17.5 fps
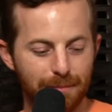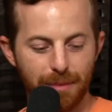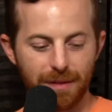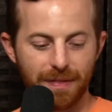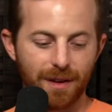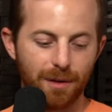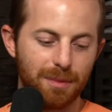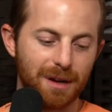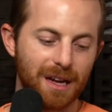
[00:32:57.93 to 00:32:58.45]

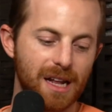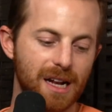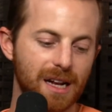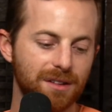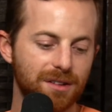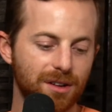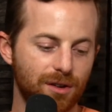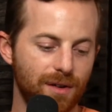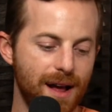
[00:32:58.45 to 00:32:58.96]
But they're
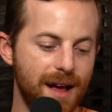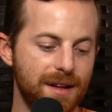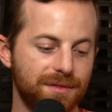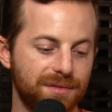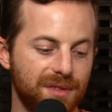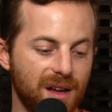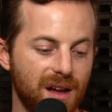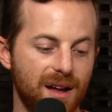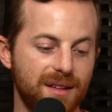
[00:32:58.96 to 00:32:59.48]
beginning to
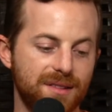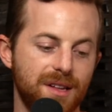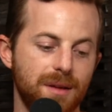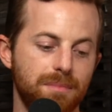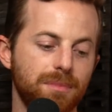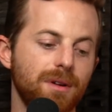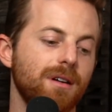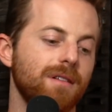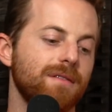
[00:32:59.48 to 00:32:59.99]
grasp the
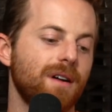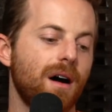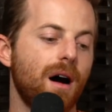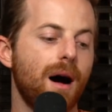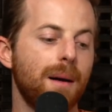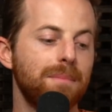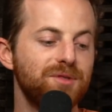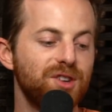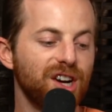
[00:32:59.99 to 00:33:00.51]
concept of
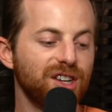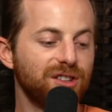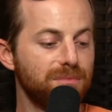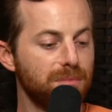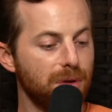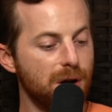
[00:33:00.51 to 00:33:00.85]
object